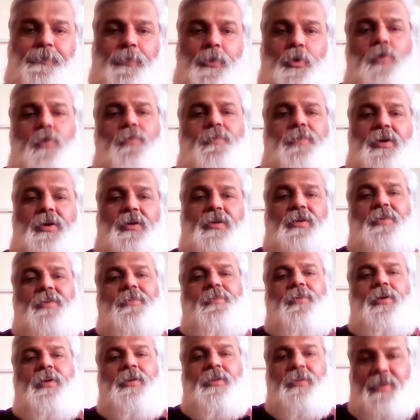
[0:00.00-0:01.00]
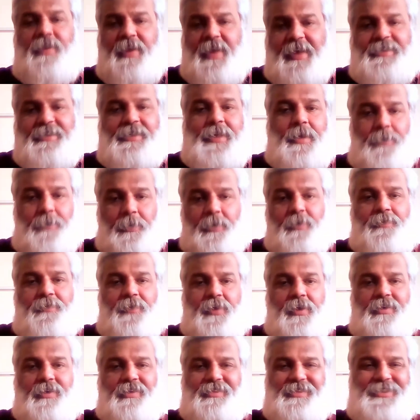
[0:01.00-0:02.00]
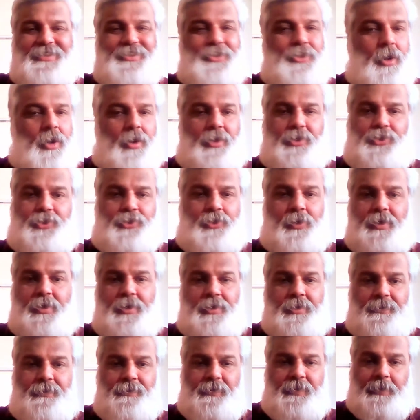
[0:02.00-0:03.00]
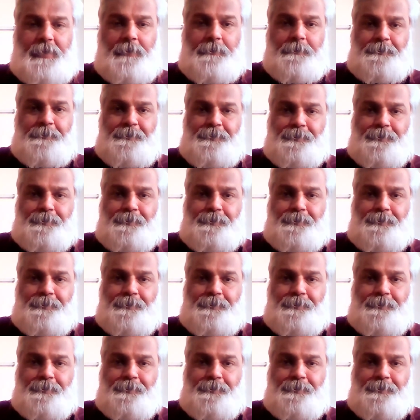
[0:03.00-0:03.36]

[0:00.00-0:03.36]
over the next couple of years. It's not a short-term thing.